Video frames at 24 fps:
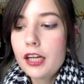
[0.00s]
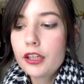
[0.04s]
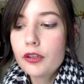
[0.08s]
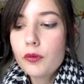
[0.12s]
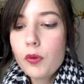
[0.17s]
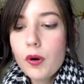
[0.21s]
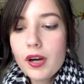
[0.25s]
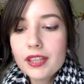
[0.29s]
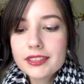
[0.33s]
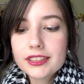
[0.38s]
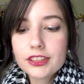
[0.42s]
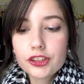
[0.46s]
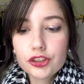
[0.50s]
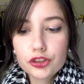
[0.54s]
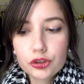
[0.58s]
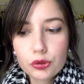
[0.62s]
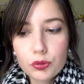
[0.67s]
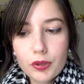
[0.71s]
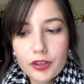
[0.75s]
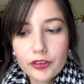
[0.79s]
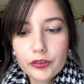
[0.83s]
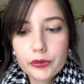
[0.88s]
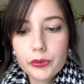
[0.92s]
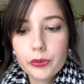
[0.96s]
quite
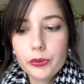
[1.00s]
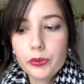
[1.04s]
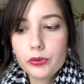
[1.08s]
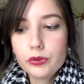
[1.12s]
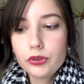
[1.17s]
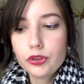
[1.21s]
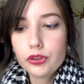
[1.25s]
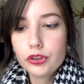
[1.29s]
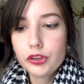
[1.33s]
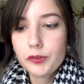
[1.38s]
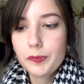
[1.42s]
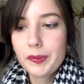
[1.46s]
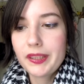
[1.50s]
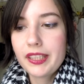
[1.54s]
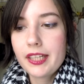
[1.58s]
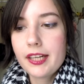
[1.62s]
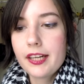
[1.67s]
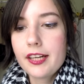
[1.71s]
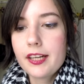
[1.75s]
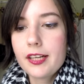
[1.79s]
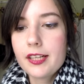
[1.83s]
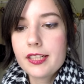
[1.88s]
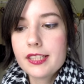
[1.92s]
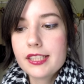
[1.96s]
struggle just
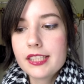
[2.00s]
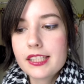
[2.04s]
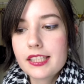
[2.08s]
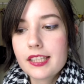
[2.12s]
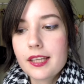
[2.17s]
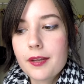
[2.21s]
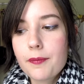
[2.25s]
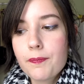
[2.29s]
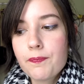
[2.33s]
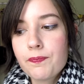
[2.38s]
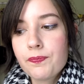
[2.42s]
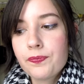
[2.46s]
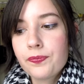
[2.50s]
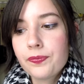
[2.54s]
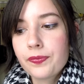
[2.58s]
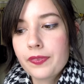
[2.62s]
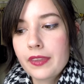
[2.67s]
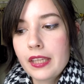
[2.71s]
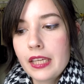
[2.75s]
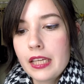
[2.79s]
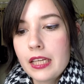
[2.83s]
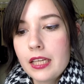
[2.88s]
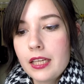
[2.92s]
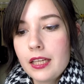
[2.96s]
because
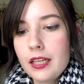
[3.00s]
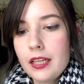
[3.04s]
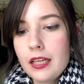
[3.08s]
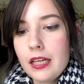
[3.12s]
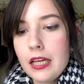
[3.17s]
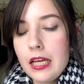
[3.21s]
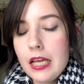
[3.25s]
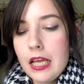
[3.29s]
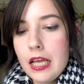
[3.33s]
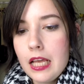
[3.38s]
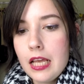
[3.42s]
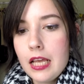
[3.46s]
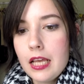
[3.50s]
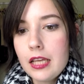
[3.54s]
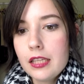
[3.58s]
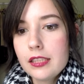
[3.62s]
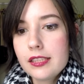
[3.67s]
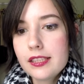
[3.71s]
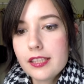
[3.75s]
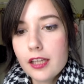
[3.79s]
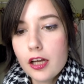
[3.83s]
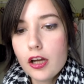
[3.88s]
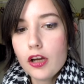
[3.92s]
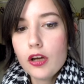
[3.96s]

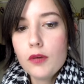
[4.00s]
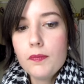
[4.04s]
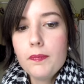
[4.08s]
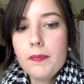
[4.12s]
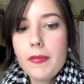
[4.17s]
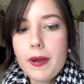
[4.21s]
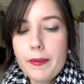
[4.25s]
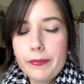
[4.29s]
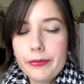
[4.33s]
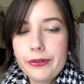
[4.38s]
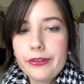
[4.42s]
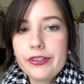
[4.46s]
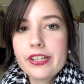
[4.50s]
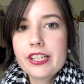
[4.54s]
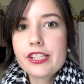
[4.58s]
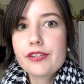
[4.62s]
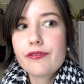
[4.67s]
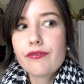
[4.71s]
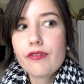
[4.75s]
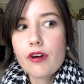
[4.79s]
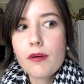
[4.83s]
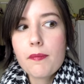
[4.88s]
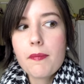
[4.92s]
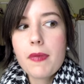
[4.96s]
some memories
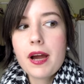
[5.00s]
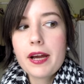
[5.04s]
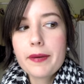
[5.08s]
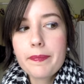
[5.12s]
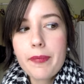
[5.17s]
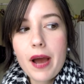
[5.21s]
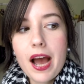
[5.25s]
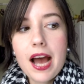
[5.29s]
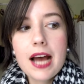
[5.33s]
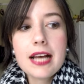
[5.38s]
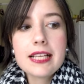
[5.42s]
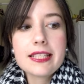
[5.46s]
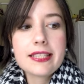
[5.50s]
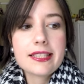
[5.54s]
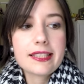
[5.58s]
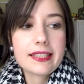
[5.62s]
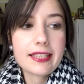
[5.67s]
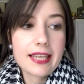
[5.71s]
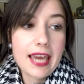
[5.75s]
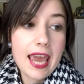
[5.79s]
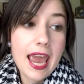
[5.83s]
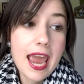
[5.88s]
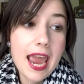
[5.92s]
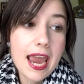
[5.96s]
from my past
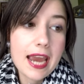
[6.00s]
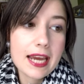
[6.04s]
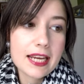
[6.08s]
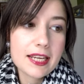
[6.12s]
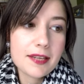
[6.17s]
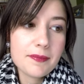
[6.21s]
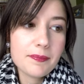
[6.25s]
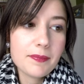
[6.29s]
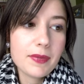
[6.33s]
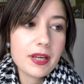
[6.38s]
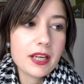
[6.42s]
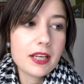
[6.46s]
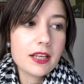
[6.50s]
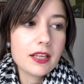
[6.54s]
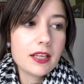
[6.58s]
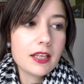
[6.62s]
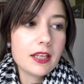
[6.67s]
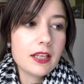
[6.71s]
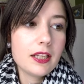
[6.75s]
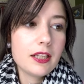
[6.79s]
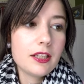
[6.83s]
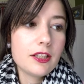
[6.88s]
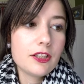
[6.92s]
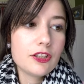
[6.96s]
came
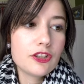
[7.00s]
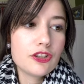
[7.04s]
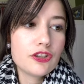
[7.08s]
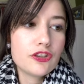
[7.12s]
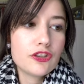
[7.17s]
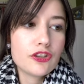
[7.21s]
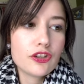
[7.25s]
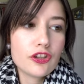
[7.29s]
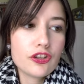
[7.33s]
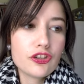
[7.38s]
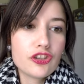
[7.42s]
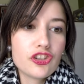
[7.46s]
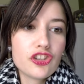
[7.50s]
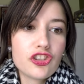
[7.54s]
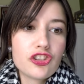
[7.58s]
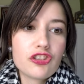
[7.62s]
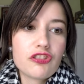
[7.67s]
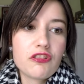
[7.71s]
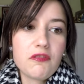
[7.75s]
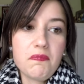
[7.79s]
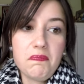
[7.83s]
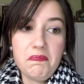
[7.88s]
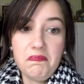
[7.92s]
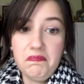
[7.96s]

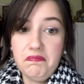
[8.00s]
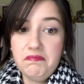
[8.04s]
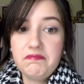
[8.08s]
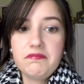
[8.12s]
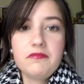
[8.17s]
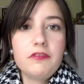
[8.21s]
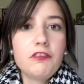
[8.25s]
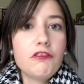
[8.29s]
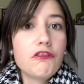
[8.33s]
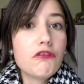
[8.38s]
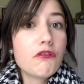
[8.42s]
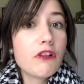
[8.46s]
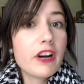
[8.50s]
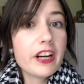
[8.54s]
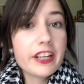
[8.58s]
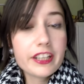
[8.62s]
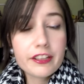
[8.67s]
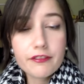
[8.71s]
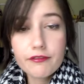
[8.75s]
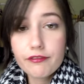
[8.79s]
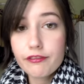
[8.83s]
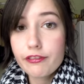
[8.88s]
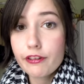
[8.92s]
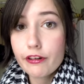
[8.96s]
just right
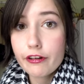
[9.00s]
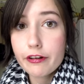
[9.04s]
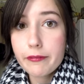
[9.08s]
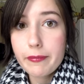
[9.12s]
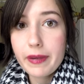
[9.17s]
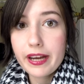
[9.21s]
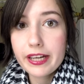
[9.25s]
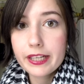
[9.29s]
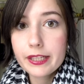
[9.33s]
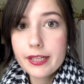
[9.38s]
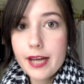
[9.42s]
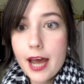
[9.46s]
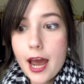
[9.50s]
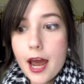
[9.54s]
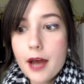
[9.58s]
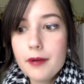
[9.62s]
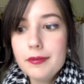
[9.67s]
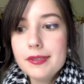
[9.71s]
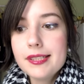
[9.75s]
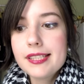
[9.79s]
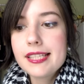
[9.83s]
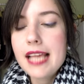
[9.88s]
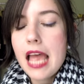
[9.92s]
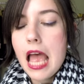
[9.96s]
in front of my
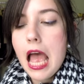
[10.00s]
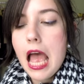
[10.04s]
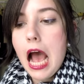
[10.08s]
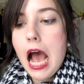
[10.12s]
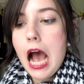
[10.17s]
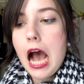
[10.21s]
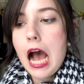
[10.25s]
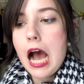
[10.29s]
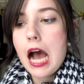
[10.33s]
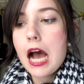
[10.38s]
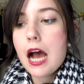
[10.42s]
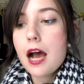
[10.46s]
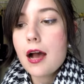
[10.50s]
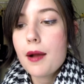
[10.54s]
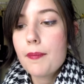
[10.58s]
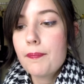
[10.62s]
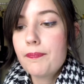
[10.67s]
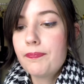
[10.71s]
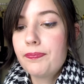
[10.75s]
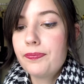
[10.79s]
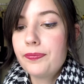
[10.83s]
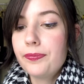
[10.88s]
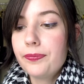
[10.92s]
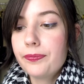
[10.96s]
nose.
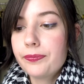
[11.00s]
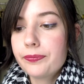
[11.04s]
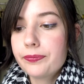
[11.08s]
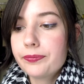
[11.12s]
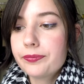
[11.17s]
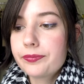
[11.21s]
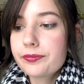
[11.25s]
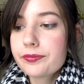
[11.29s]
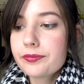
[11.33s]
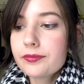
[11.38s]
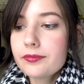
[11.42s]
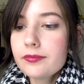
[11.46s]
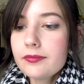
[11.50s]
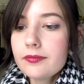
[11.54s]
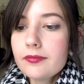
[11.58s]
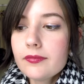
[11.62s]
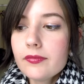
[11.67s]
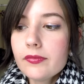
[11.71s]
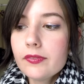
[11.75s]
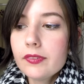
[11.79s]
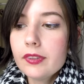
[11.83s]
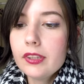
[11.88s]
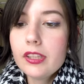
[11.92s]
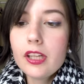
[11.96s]

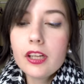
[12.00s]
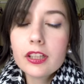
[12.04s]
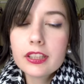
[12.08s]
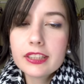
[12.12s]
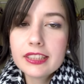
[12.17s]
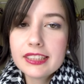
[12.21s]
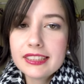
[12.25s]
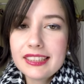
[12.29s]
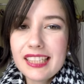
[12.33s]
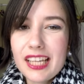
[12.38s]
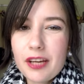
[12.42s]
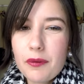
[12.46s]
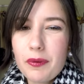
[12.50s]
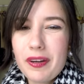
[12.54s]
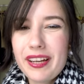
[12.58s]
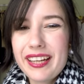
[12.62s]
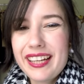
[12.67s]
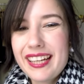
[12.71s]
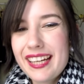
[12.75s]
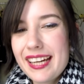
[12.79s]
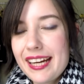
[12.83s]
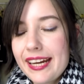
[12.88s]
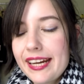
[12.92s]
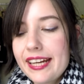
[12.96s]
Not gonna say what
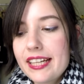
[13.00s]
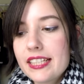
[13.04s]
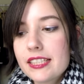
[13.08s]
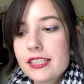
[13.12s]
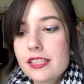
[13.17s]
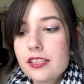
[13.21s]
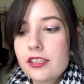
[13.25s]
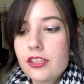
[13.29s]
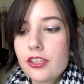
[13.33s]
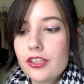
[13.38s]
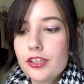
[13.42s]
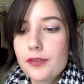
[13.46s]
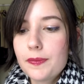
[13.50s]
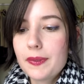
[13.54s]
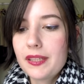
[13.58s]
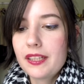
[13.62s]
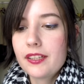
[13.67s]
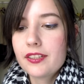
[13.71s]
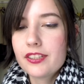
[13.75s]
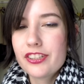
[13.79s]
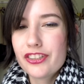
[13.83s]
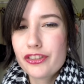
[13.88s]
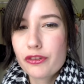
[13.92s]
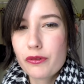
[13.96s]
it is just
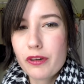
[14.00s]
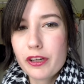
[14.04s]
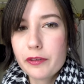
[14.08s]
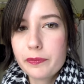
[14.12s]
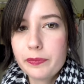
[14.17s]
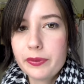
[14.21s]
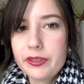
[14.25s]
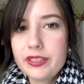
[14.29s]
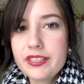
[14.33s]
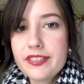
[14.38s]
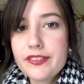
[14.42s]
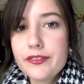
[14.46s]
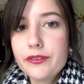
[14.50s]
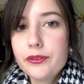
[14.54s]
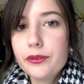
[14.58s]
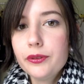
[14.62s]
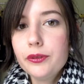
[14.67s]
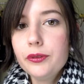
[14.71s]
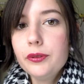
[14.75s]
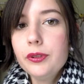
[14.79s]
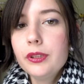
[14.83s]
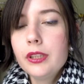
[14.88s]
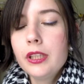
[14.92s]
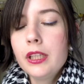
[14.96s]
because it's quite
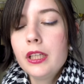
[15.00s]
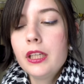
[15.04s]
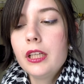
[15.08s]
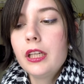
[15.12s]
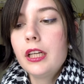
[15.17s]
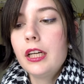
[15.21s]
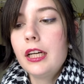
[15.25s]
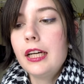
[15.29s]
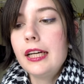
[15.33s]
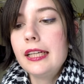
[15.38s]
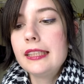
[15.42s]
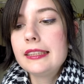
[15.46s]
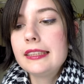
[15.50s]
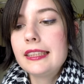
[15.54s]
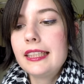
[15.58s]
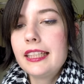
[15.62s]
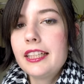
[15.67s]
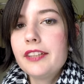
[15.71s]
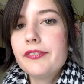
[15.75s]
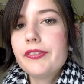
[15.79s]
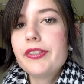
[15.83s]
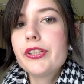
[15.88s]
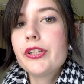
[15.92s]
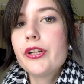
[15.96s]
personal, and
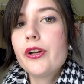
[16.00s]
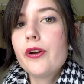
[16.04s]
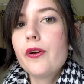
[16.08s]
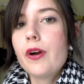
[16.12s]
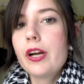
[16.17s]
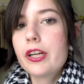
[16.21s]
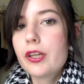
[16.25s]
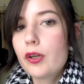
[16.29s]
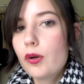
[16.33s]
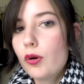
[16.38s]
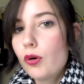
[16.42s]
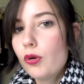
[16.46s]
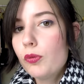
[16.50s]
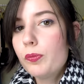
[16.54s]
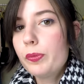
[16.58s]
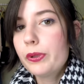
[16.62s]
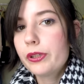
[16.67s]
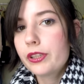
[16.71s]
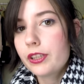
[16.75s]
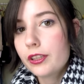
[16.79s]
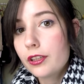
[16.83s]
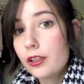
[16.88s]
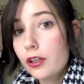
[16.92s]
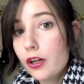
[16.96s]
even though I
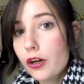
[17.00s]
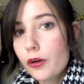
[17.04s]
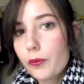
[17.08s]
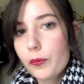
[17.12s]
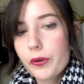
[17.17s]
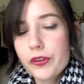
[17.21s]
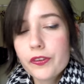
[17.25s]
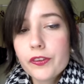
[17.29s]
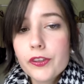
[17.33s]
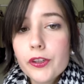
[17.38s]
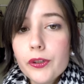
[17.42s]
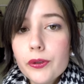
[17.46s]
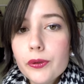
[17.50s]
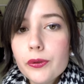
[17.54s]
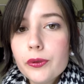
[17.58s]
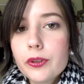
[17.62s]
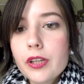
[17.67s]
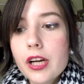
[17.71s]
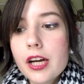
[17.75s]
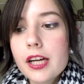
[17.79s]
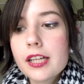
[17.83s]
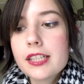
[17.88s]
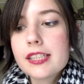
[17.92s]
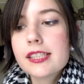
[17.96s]
open a lot with you
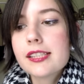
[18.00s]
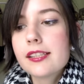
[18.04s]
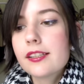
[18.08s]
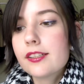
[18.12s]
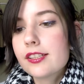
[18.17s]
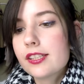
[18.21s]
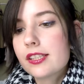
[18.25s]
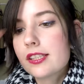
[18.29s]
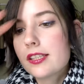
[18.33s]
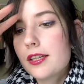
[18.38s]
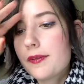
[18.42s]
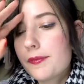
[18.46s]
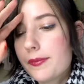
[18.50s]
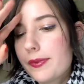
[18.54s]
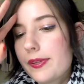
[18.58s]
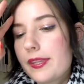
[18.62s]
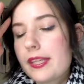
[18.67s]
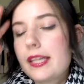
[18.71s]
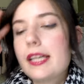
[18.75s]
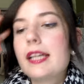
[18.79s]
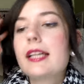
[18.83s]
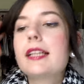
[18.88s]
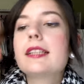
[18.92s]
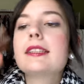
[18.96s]
guys, there's some
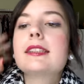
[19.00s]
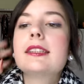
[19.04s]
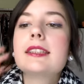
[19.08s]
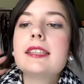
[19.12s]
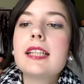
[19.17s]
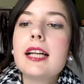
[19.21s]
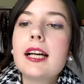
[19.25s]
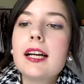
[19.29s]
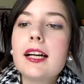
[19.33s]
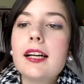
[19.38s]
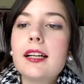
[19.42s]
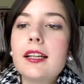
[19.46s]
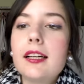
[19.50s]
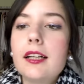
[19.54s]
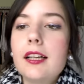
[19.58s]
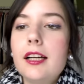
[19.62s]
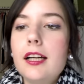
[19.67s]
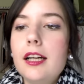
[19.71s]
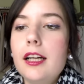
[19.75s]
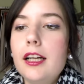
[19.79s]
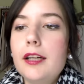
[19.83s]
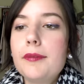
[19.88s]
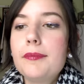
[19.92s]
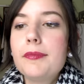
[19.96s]
things that
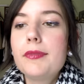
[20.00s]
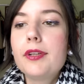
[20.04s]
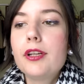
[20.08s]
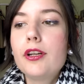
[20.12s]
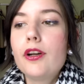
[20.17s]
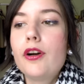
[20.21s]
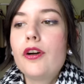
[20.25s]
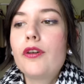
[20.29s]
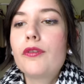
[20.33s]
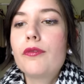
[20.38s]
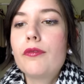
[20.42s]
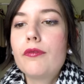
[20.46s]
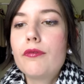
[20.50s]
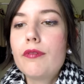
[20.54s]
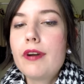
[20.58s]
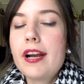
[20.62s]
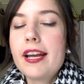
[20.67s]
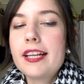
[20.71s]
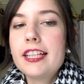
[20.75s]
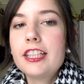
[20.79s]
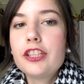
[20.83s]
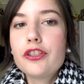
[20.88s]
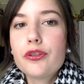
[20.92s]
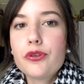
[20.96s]
I'm not
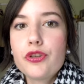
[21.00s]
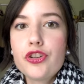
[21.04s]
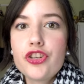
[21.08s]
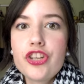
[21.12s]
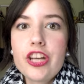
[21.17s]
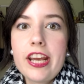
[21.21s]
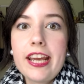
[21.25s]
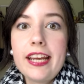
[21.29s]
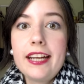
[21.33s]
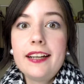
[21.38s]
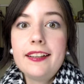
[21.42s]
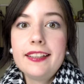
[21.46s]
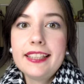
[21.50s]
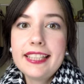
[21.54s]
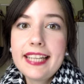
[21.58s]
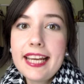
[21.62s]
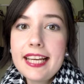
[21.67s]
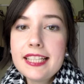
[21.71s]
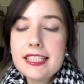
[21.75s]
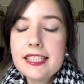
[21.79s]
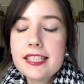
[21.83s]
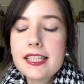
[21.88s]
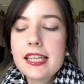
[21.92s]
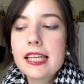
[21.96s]
ready to share
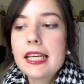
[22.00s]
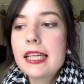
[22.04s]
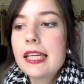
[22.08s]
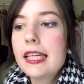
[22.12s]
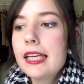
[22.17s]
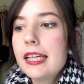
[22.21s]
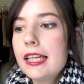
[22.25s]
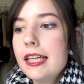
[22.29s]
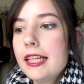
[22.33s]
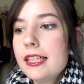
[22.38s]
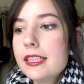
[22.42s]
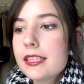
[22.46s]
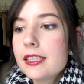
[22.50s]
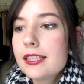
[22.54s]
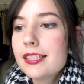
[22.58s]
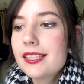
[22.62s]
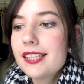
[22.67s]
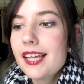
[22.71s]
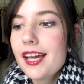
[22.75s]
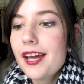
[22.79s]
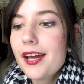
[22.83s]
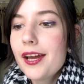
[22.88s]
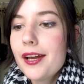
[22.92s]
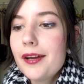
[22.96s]
yet.
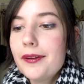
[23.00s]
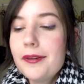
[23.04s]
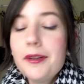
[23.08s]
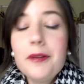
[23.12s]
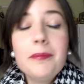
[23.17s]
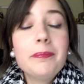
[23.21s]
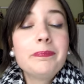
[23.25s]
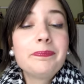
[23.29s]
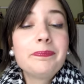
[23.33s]
So